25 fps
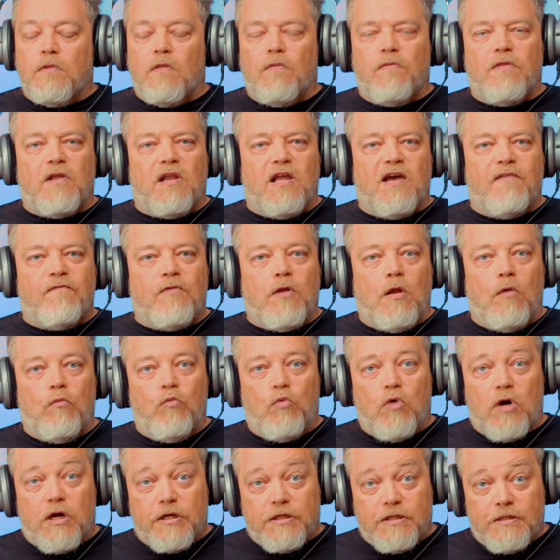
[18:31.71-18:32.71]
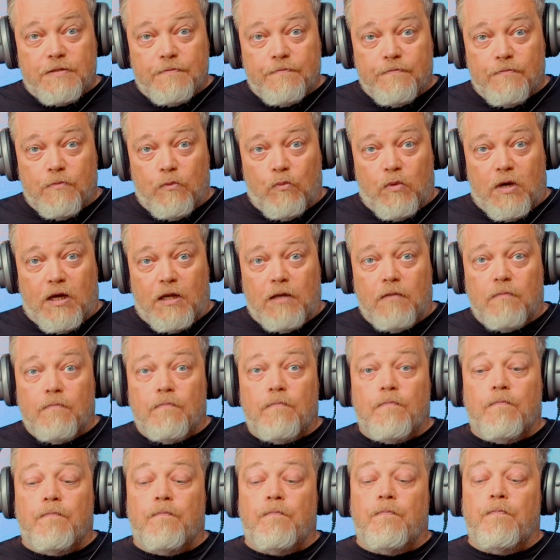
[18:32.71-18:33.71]
The level of what? Well,
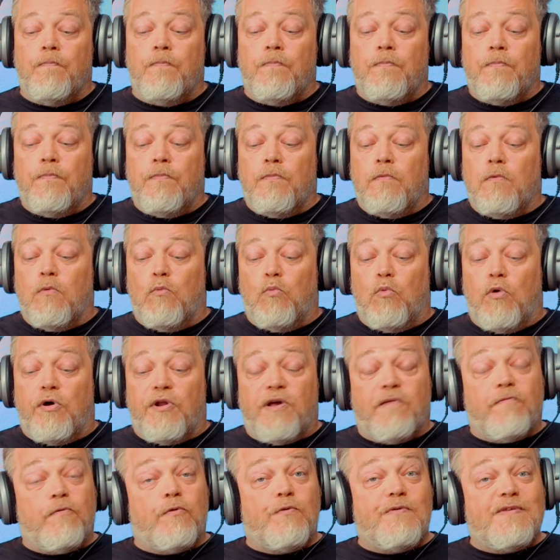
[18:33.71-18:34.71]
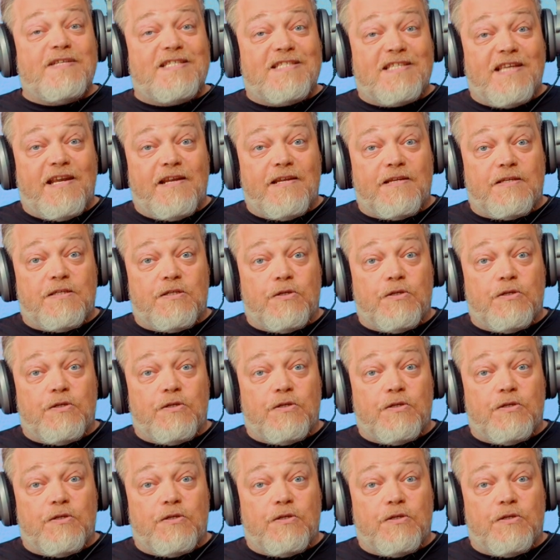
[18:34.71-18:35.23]
whatever we send it